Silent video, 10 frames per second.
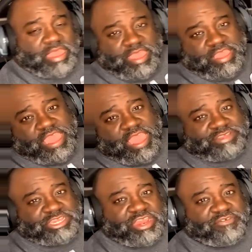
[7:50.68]
Yeah, I
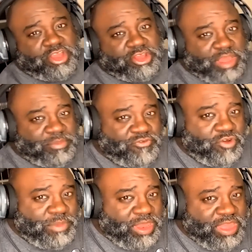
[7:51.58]
actually never heard that before in
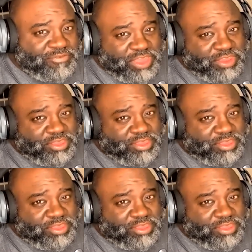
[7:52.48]
my life either.